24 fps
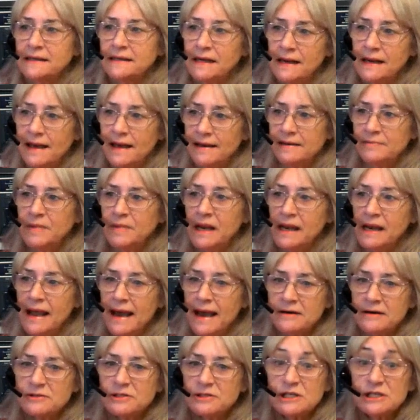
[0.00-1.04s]
Act claim
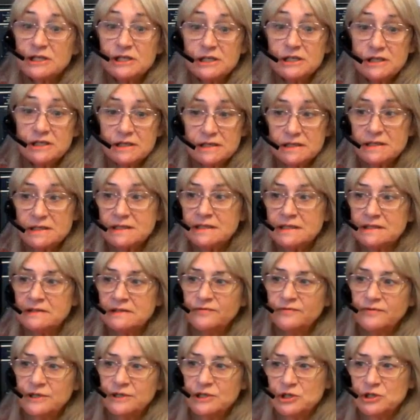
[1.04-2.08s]
allows certain
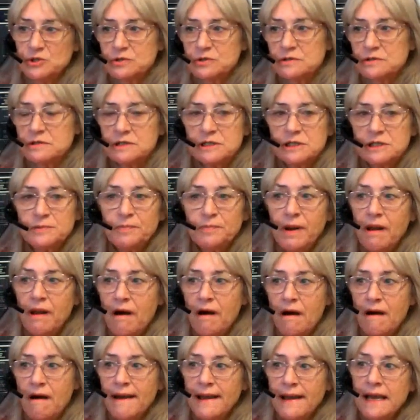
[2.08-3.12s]
individuals to
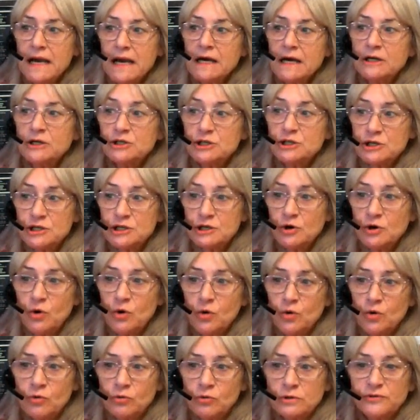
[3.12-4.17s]
apply to the
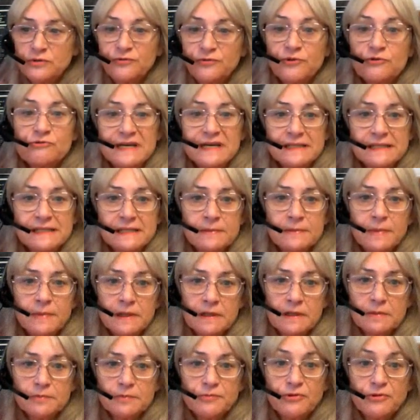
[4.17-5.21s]
court for
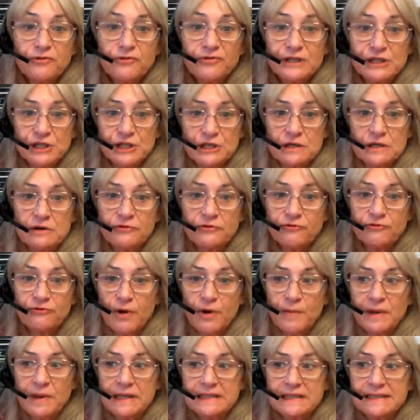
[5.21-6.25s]
reasonable provision
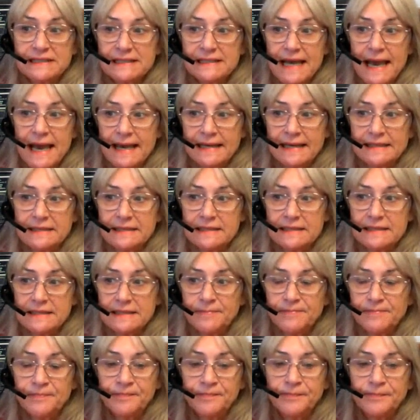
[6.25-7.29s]
from an
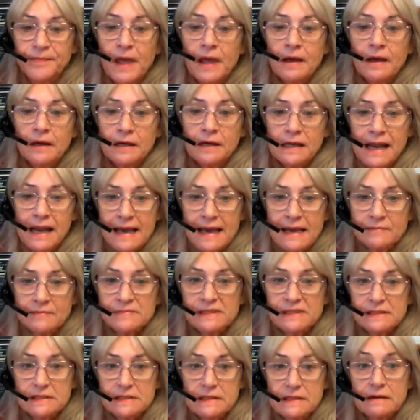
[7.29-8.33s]
estate.
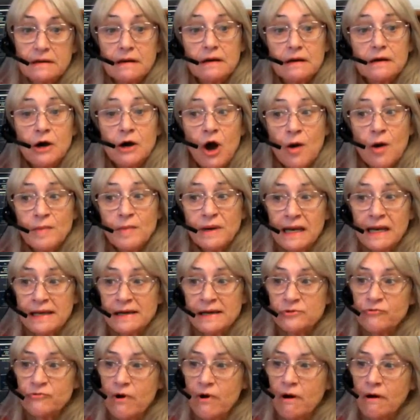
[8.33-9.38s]
Claims
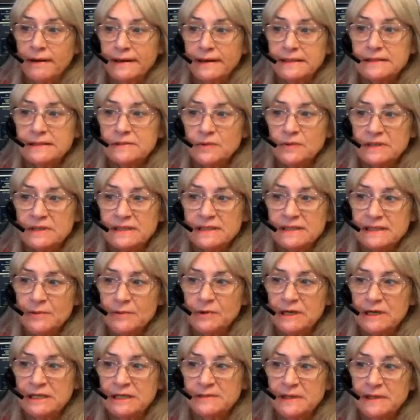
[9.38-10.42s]
commonly arise when
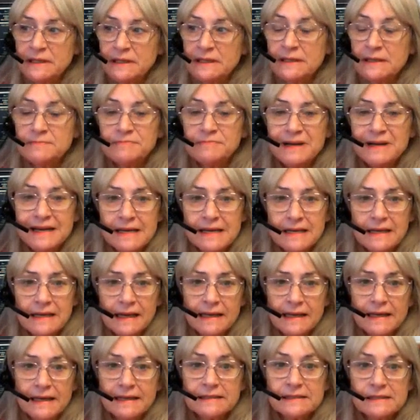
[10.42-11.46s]
someone has been
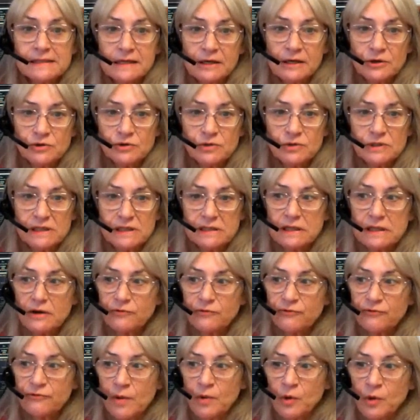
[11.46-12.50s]
completely excluded
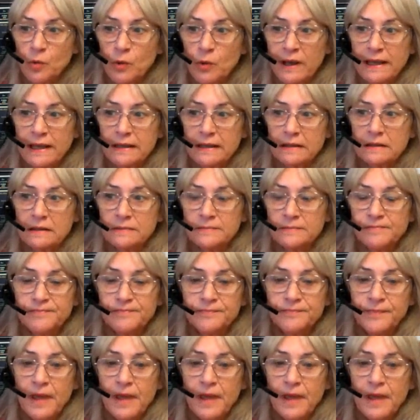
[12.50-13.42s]
from a will.